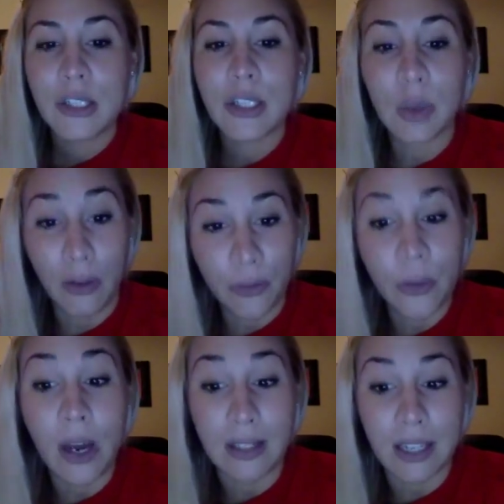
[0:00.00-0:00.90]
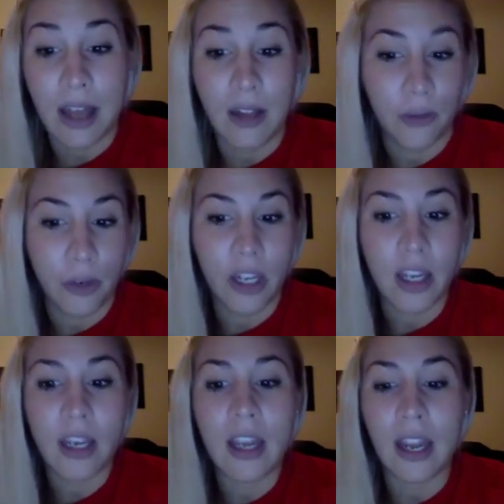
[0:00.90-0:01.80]
So I flew out to
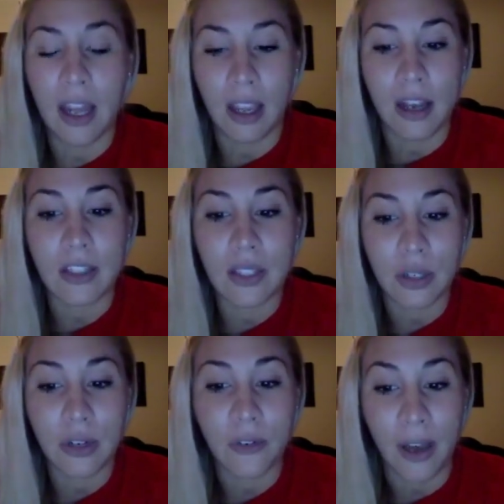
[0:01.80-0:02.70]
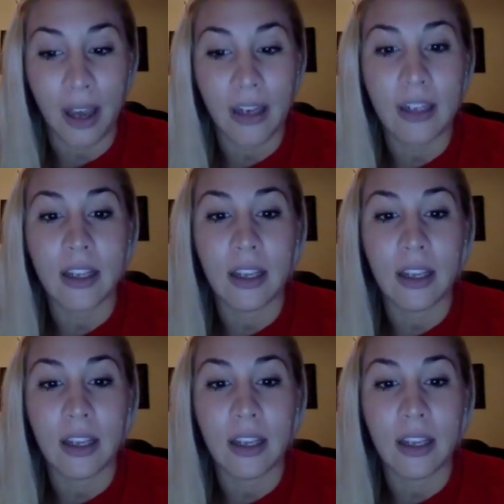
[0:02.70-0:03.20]
California and I got certified